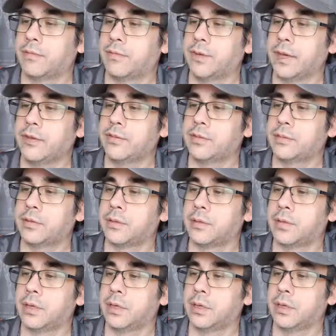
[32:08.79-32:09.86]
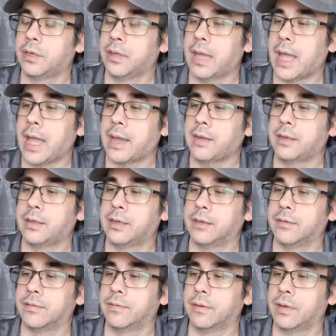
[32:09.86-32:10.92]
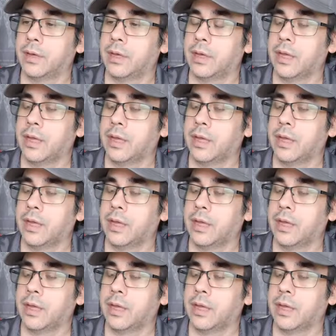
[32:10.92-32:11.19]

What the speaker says: flexible additive.